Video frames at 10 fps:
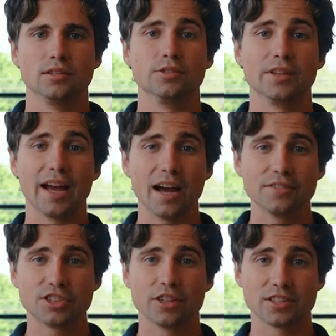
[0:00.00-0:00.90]
Do they have
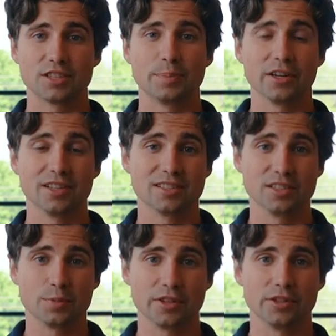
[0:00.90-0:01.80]
shared
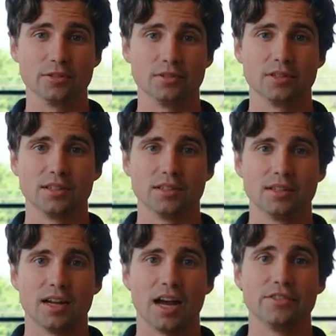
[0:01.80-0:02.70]
experiences with you?
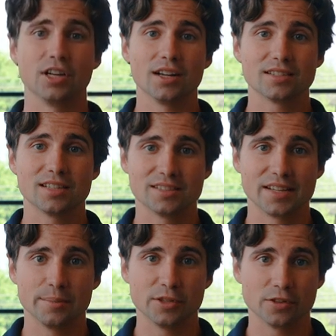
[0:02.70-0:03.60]
Have you gone to the
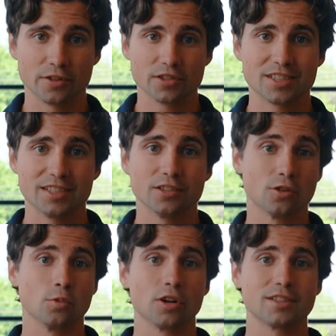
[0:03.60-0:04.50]
same university
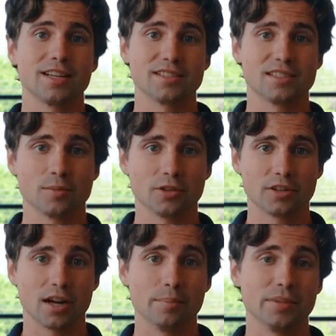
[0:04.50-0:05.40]
or worked at a similar
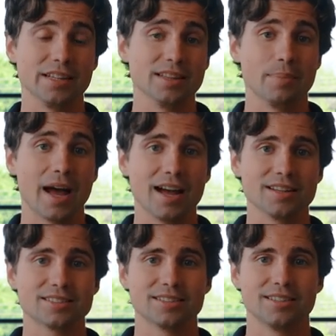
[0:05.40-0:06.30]
company in the
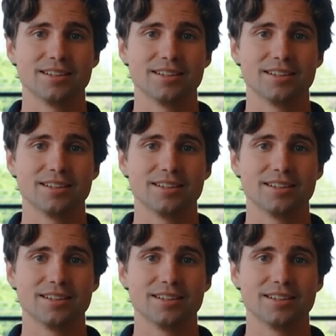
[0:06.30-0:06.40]
past?